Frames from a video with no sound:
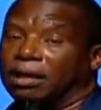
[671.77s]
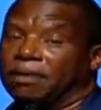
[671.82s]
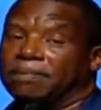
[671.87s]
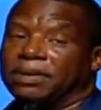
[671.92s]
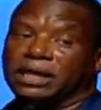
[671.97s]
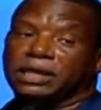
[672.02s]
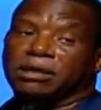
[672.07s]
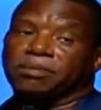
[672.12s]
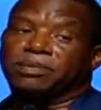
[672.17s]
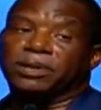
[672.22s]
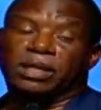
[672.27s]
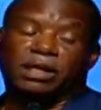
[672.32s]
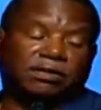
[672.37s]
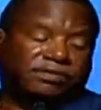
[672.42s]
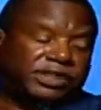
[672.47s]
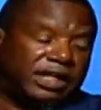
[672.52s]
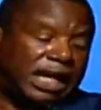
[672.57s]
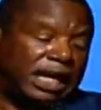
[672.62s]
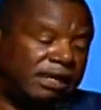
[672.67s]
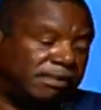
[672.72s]
But the book
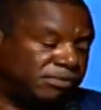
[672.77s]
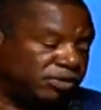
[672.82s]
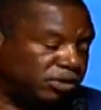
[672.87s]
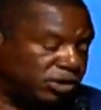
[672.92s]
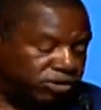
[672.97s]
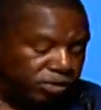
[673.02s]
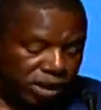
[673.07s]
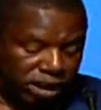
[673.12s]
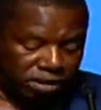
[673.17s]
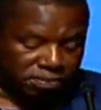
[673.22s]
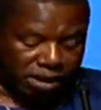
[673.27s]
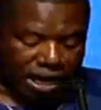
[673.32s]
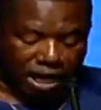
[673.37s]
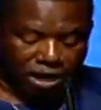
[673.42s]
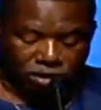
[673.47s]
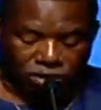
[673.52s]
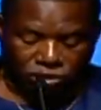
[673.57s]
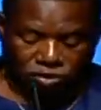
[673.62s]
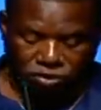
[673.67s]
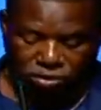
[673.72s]
of James was written
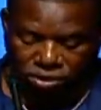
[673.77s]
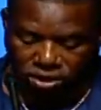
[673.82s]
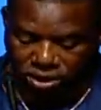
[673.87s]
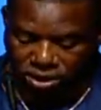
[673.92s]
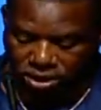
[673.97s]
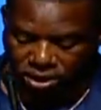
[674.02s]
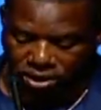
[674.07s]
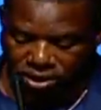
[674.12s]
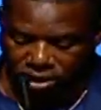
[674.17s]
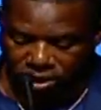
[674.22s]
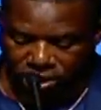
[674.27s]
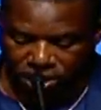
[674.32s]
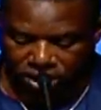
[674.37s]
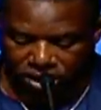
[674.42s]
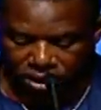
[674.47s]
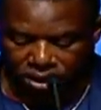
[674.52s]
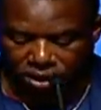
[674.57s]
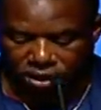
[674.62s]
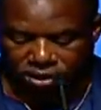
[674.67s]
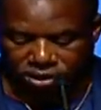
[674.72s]
by who?
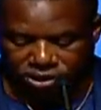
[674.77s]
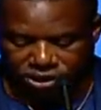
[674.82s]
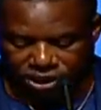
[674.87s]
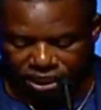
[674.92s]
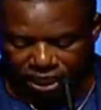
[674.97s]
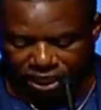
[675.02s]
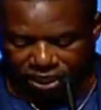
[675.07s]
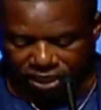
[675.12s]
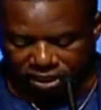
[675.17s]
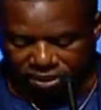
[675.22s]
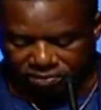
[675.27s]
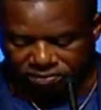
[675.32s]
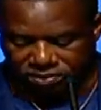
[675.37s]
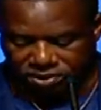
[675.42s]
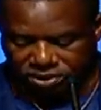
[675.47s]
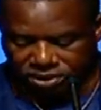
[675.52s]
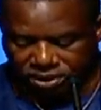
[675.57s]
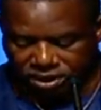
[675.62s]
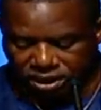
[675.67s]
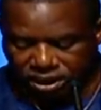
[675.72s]

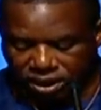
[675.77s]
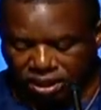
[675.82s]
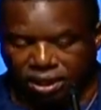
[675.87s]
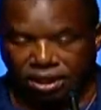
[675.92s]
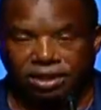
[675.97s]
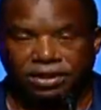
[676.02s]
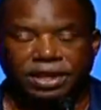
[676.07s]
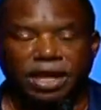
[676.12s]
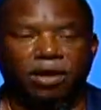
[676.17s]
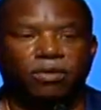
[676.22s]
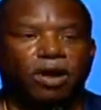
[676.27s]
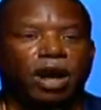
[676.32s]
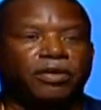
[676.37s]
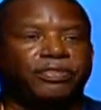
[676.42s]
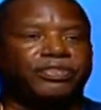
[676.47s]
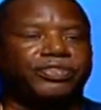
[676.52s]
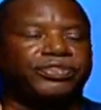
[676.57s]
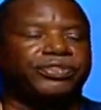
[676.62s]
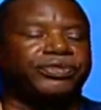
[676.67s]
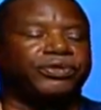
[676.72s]
James. There
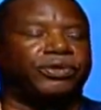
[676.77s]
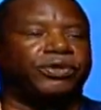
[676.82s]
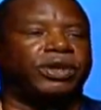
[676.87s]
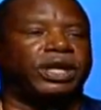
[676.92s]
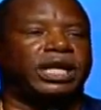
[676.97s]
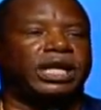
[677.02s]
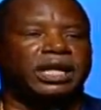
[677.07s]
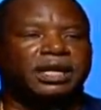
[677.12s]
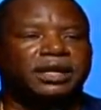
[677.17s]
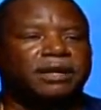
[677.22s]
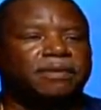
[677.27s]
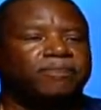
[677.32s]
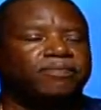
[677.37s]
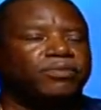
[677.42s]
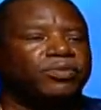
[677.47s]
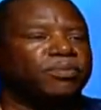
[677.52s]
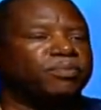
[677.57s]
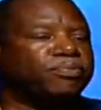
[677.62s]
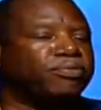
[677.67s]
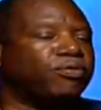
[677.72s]
are three
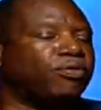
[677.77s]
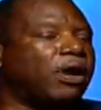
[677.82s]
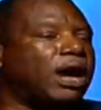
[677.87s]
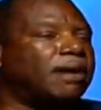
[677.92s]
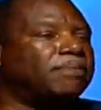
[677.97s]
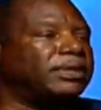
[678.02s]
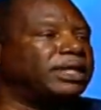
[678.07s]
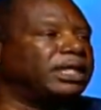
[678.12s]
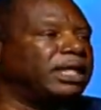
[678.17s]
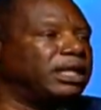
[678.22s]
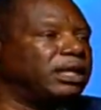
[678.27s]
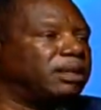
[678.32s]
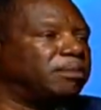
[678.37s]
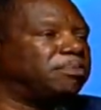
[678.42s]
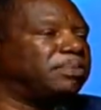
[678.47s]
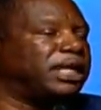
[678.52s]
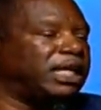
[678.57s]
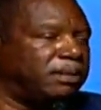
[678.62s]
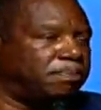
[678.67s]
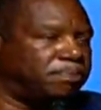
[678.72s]

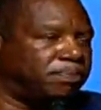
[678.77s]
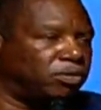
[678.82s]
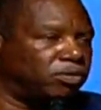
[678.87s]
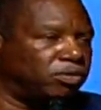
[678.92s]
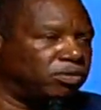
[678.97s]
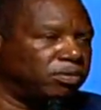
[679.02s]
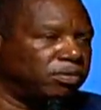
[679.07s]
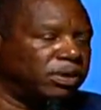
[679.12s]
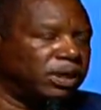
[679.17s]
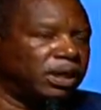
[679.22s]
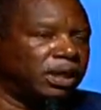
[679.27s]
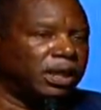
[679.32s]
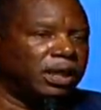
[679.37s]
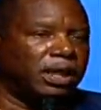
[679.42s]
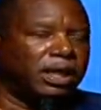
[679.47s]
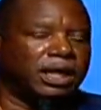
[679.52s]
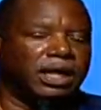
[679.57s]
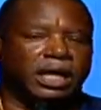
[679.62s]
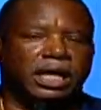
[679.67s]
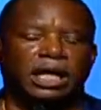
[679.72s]
prominent people
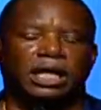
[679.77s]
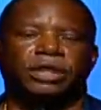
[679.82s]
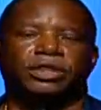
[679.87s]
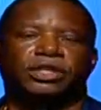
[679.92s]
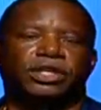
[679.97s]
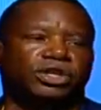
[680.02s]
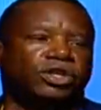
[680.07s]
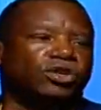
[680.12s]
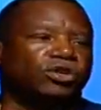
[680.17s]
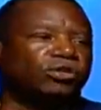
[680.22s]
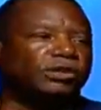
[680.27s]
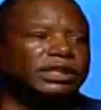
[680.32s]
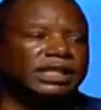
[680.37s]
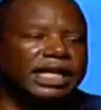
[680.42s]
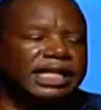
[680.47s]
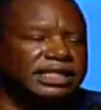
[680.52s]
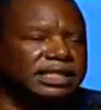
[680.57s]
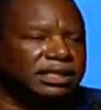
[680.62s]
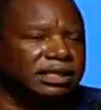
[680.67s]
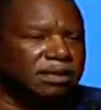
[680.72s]
in the New
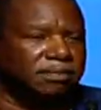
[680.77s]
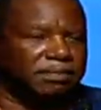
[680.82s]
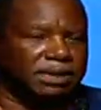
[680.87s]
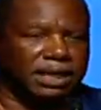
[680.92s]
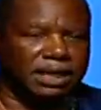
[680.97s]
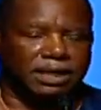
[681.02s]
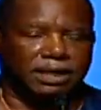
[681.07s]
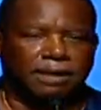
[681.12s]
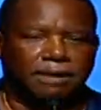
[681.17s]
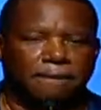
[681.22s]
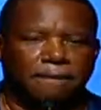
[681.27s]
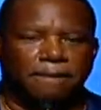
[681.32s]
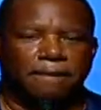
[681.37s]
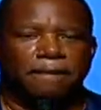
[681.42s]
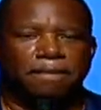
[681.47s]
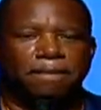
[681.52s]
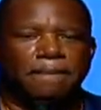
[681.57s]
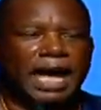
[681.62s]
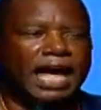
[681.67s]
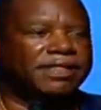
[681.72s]
Testament
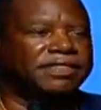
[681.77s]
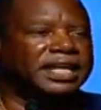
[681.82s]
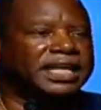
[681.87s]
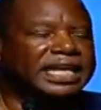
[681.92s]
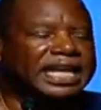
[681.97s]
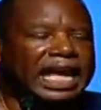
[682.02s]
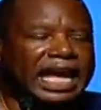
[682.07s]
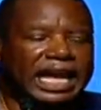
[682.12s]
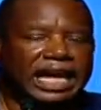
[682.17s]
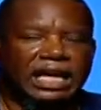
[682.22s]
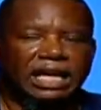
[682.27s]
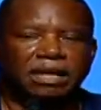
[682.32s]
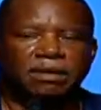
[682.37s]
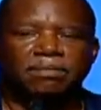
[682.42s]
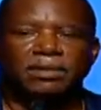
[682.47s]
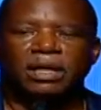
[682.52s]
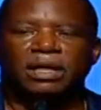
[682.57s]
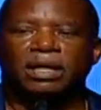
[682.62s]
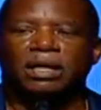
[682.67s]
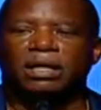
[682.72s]
by the
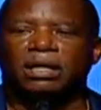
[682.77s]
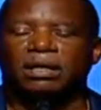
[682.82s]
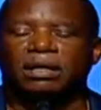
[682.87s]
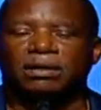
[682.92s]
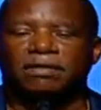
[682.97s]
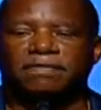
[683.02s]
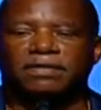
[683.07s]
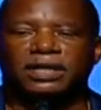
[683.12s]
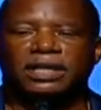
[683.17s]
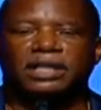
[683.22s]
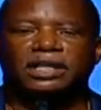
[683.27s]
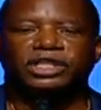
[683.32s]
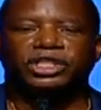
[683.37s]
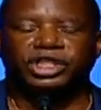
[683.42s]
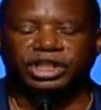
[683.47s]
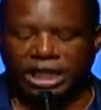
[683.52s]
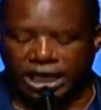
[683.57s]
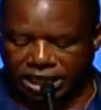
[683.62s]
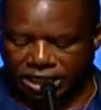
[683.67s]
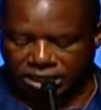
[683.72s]
name of
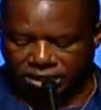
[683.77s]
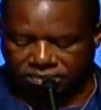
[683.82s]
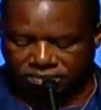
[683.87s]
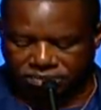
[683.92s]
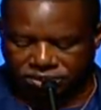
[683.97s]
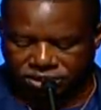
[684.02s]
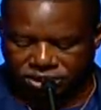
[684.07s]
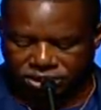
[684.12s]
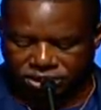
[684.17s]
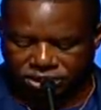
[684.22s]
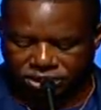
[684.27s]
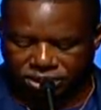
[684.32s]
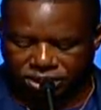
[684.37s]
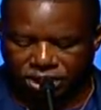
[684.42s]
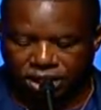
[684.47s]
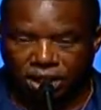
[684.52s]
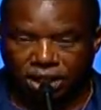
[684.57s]
James.